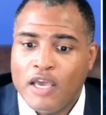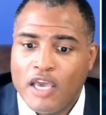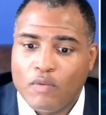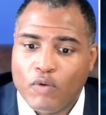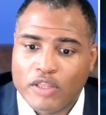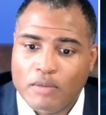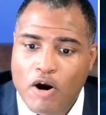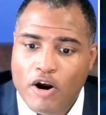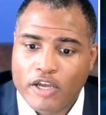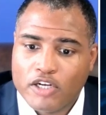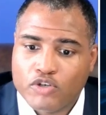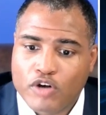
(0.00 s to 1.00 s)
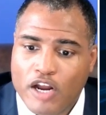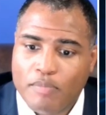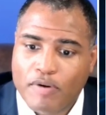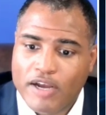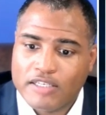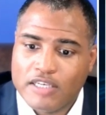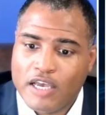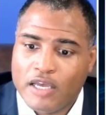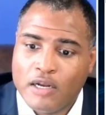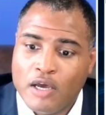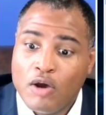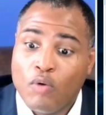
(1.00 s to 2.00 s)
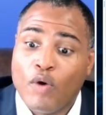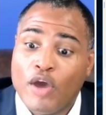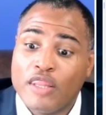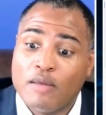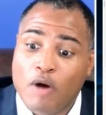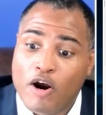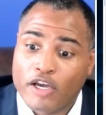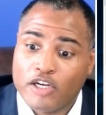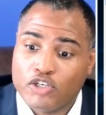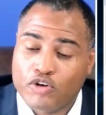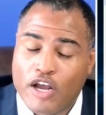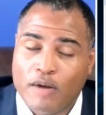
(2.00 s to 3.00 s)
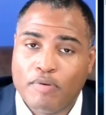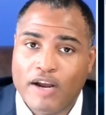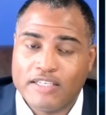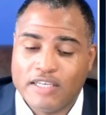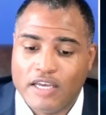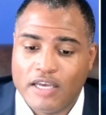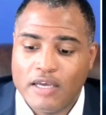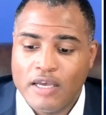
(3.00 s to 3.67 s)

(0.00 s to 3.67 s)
in what the market is trying to price in when the market is trying to price it in.